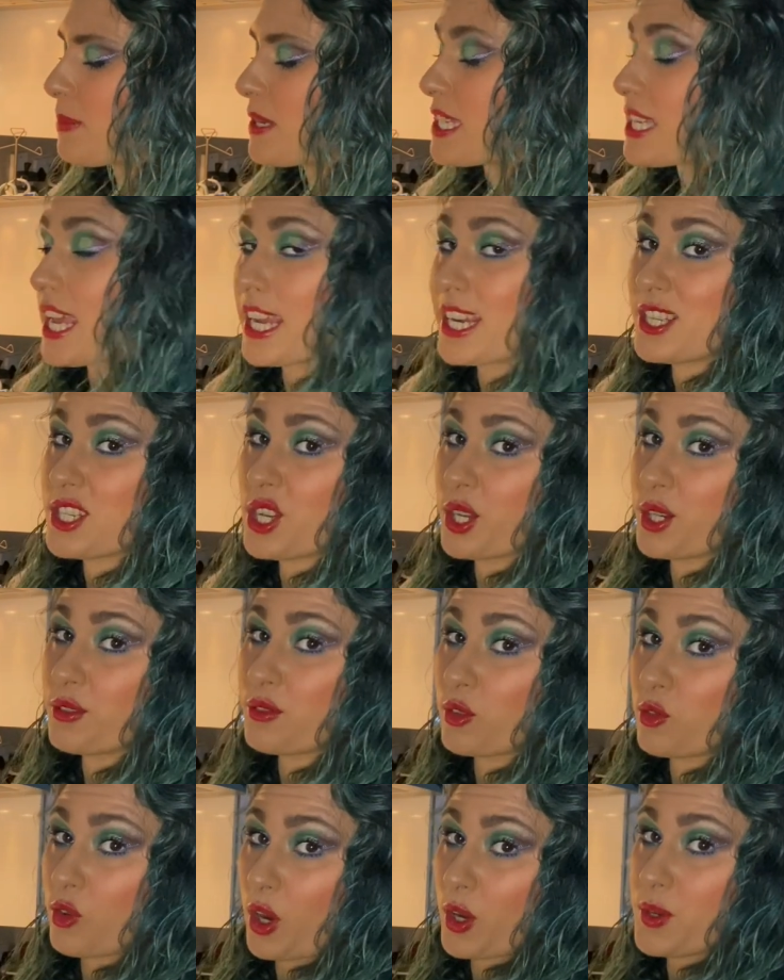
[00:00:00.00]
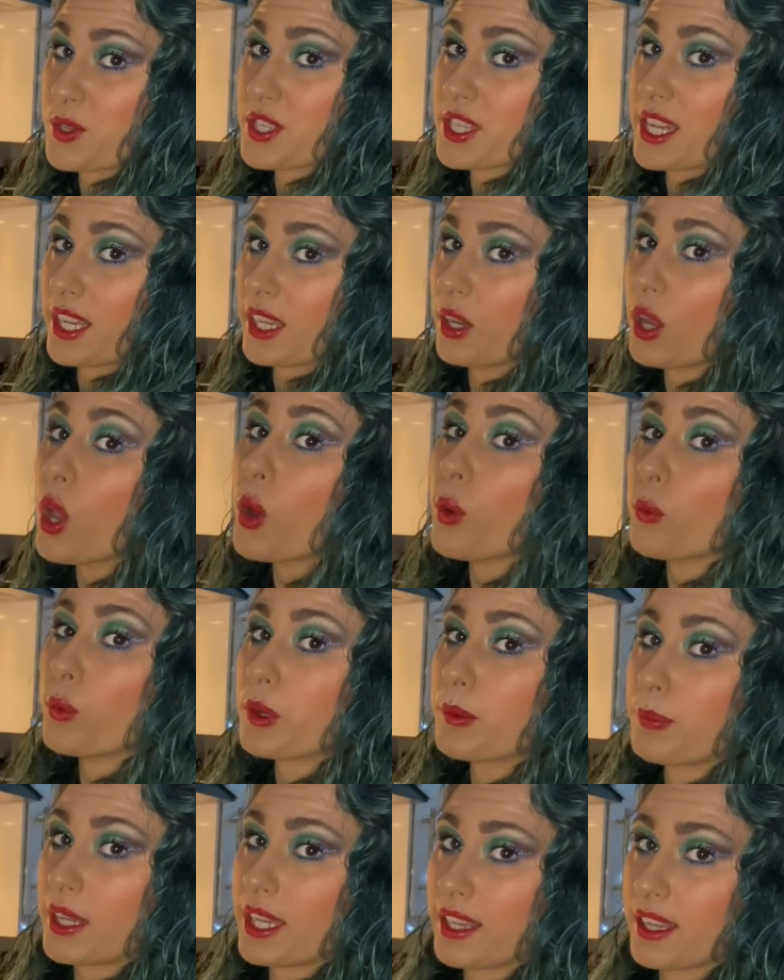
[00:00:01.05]
potato for roasting
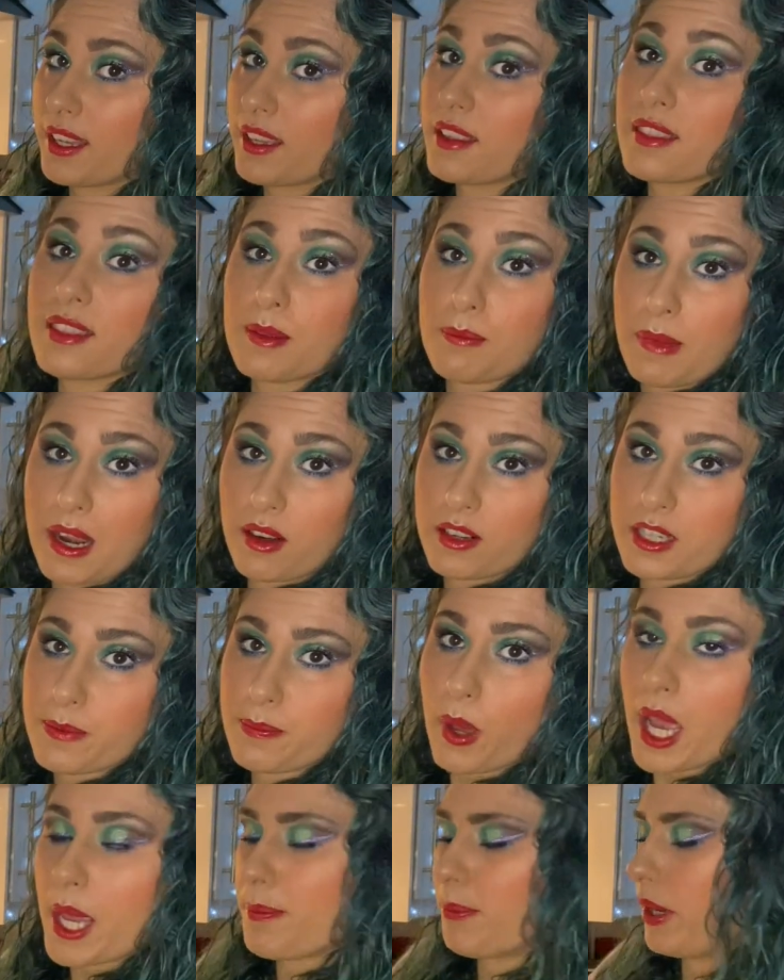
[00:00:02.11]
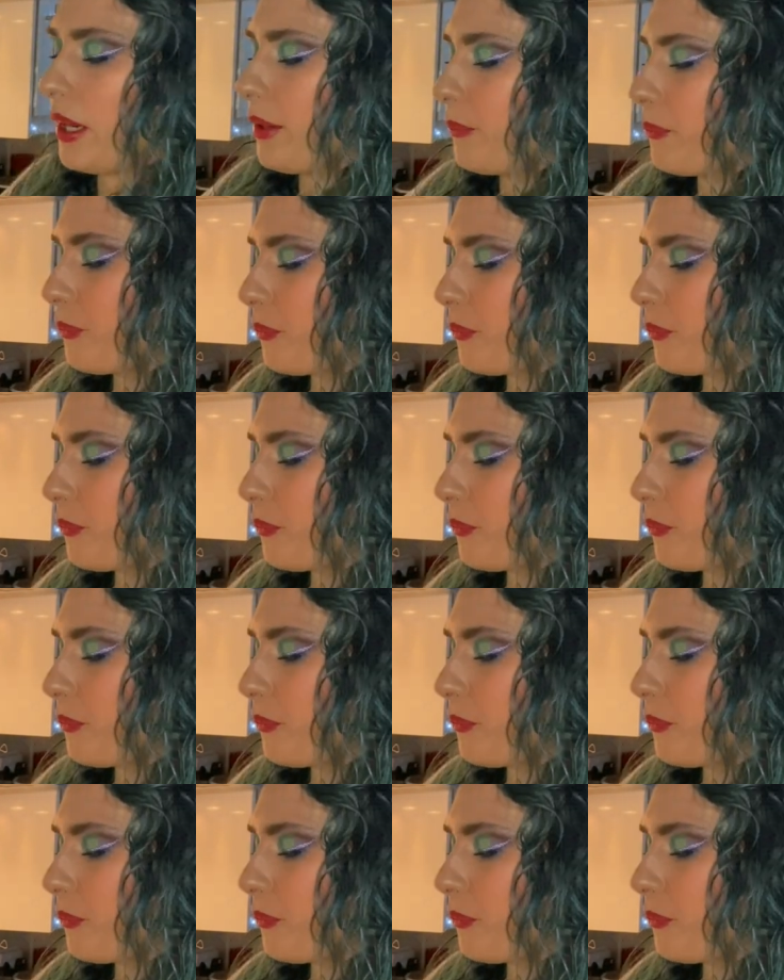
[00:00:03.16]
would be the Maris Piper.